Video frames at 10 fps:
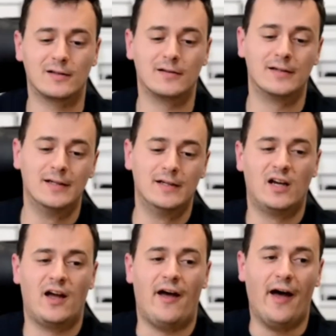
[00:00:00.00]
an
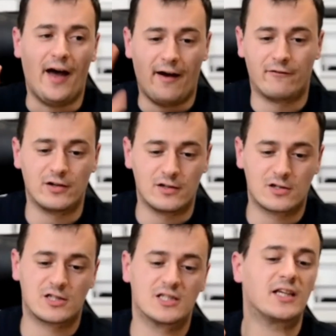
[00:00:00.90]

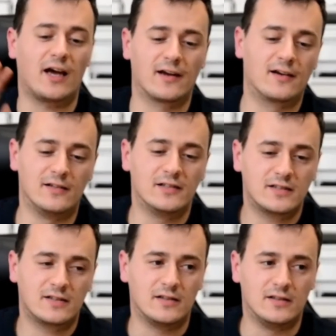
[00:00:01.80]
average
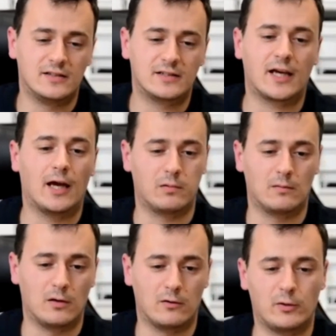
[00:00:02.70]
cyclist is
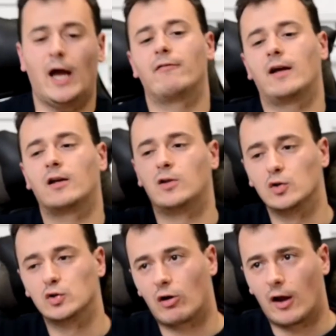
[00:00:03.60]
capable. We have like those
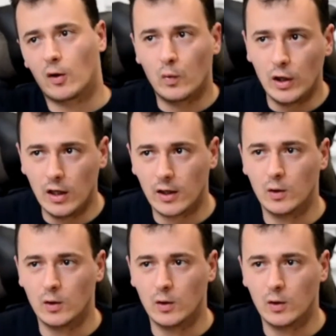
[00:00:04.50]
for like an, really an